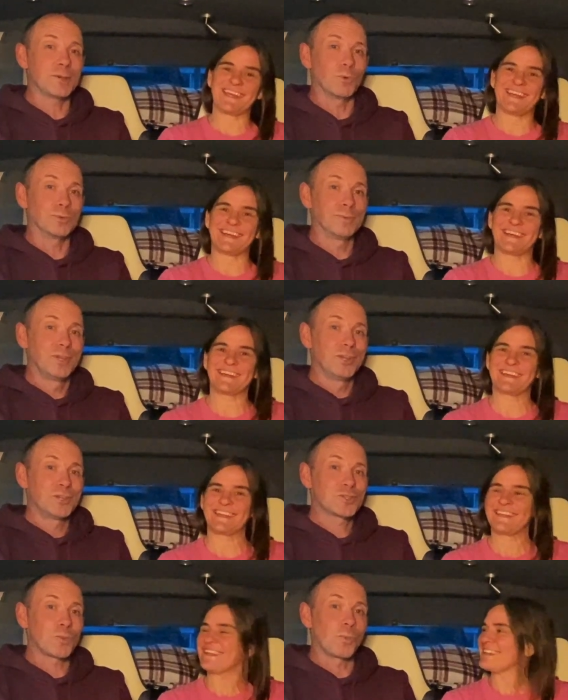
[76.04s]
Speaker 1: one.
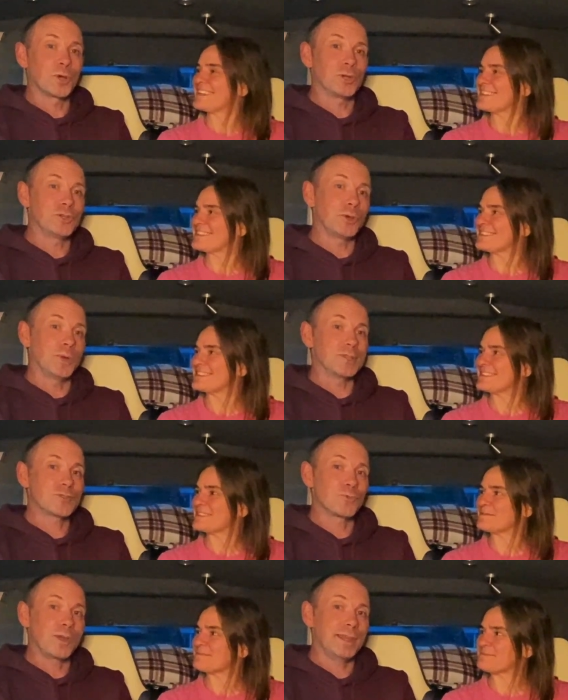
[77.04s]
so what we're going to do
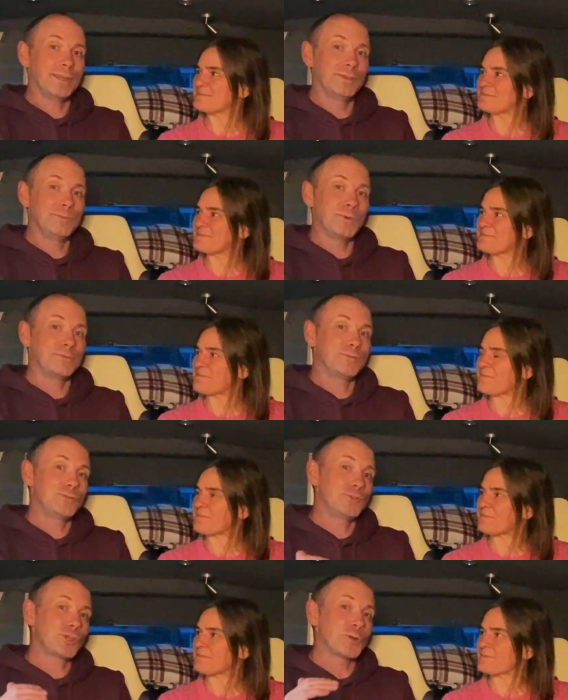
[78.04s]
is we we've
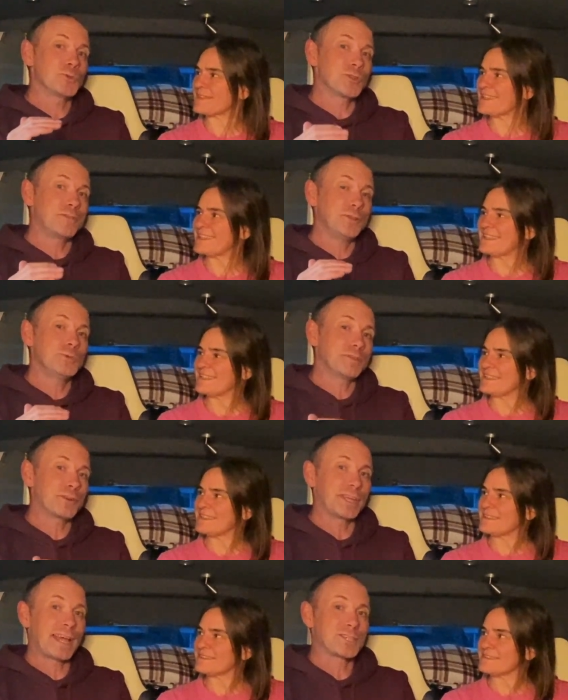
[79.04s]
chosen a few
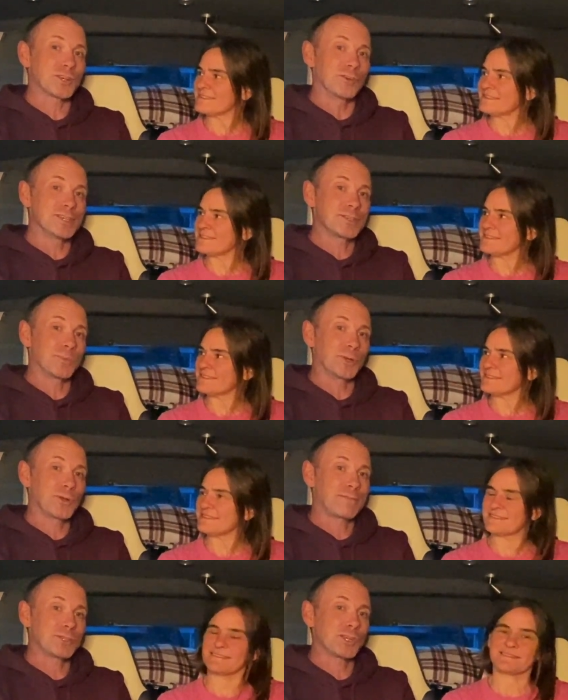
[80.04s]
different categories that we're going
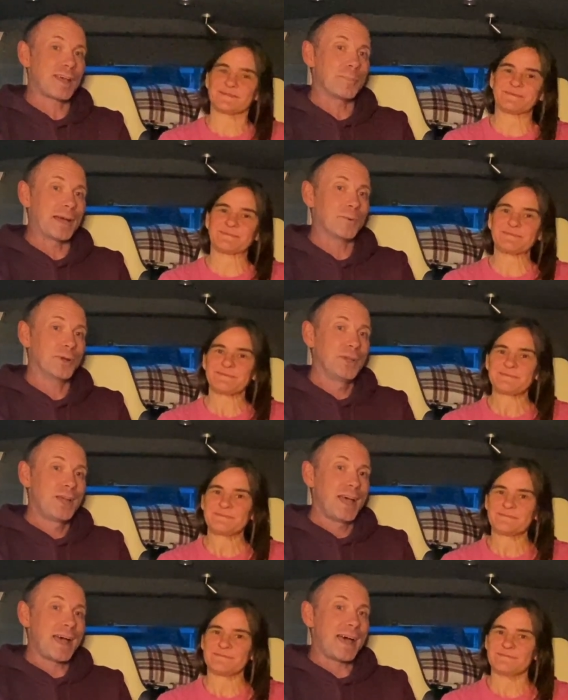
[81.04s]
to have a chat about,
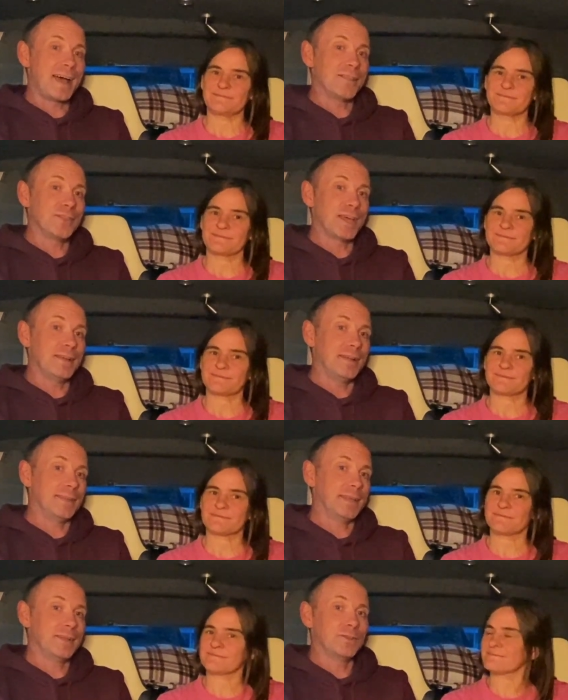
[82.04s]
and then at the end